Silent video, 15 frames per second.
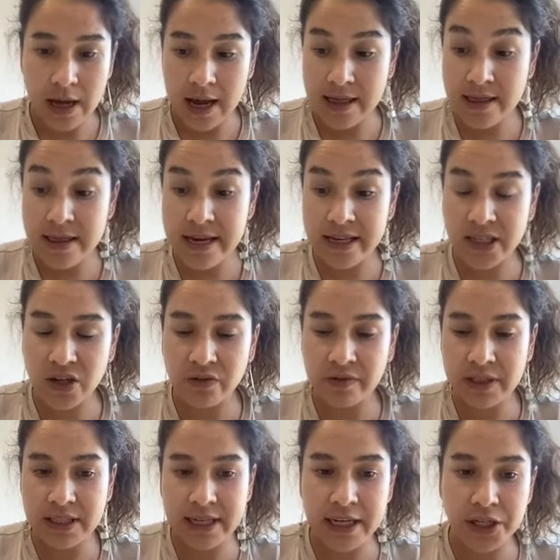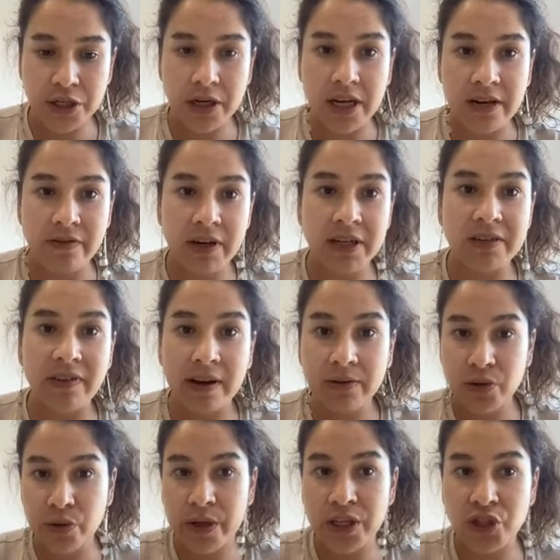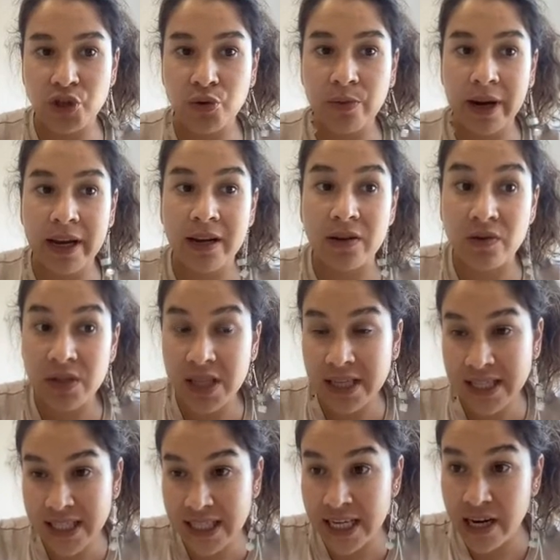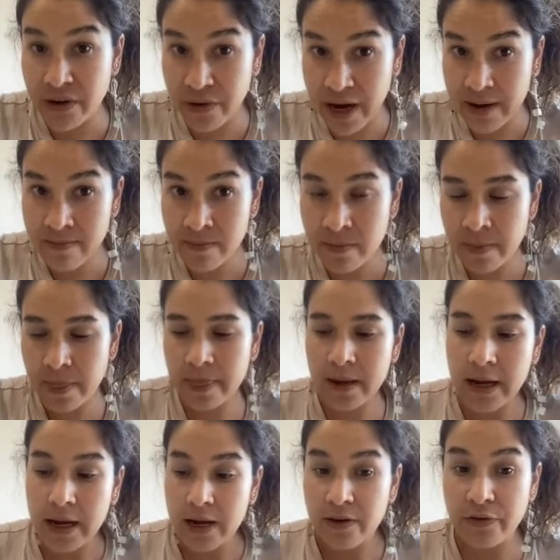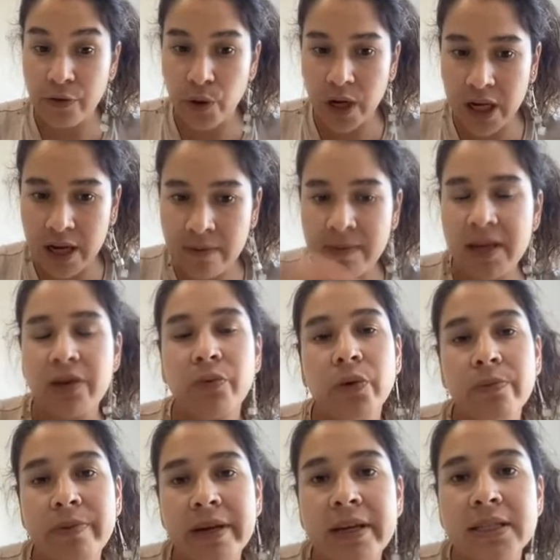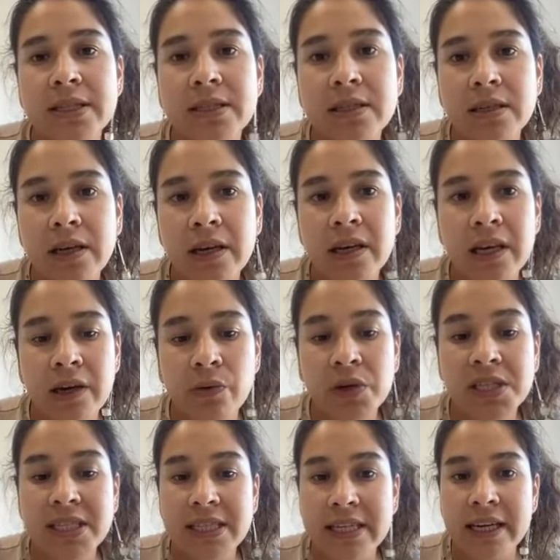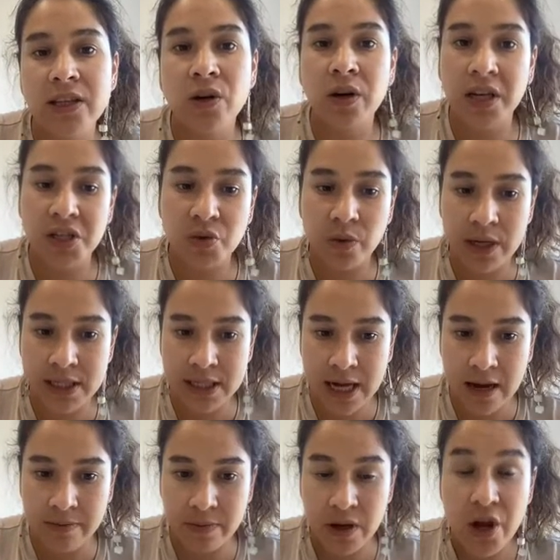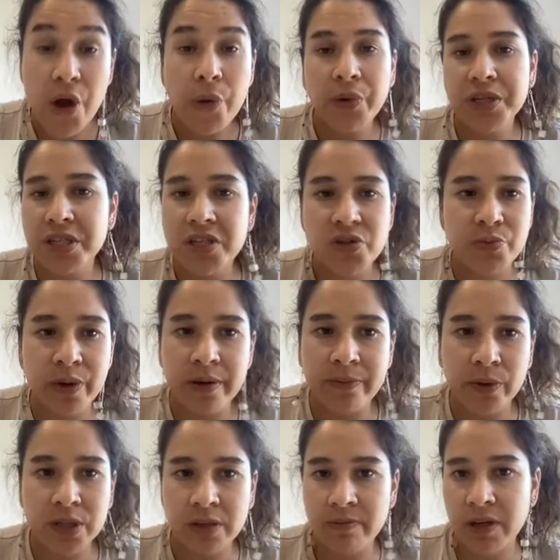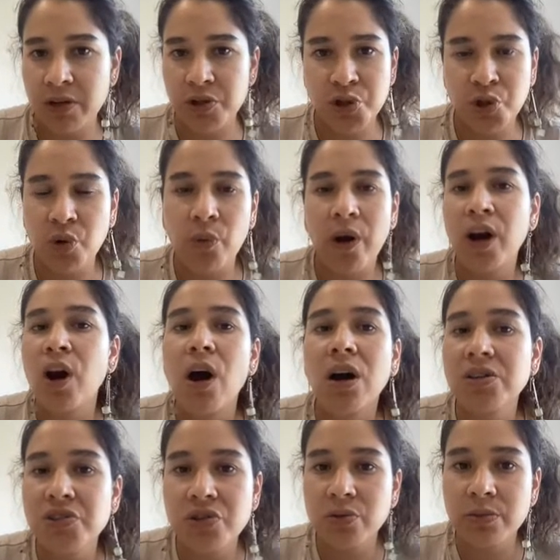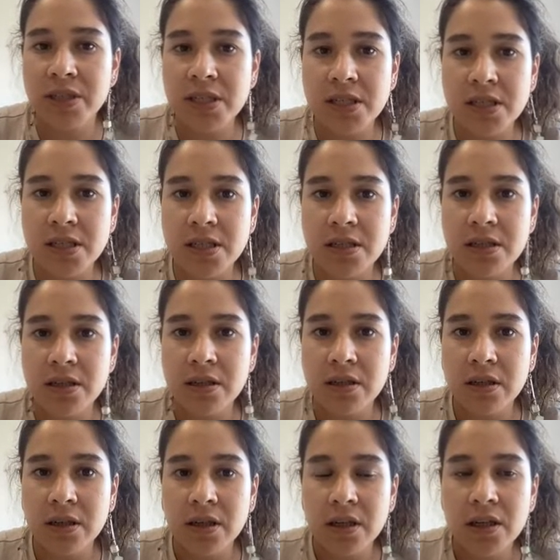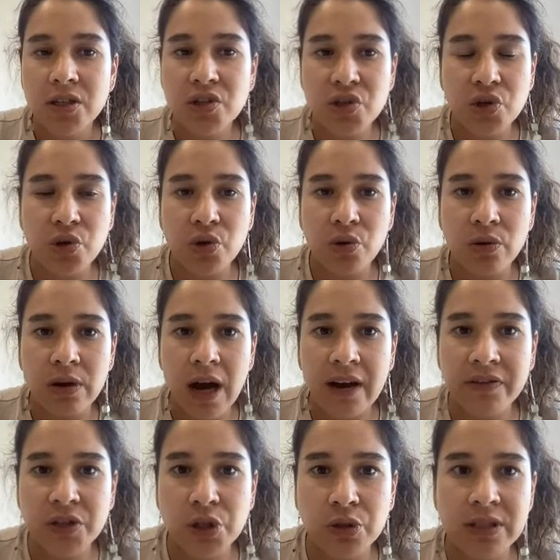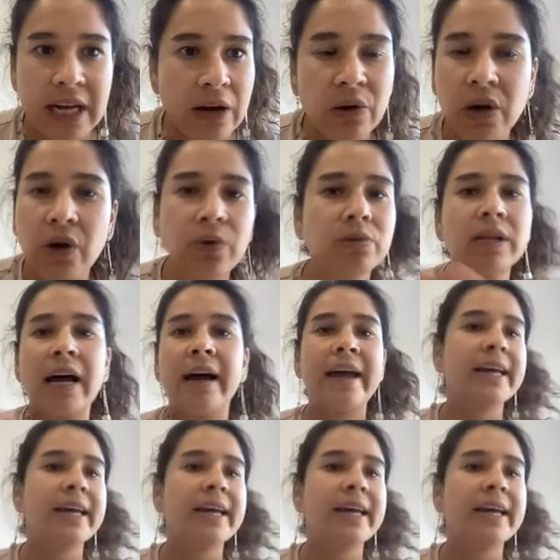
And this conversation, even if I'm doing to my CRM, for him, he will see it on his WhatsApp, which is super important, because you don't want customers to have to download that